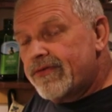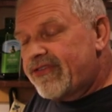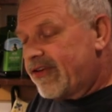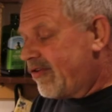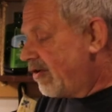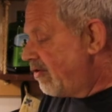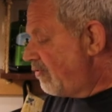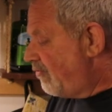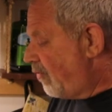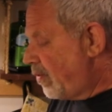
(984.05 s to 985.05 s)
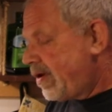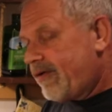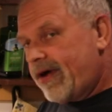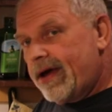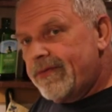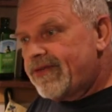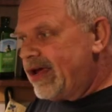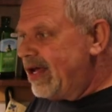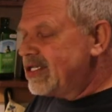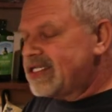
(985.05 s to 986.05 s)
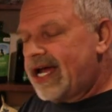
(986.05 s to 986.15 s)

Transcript: 640 grams each.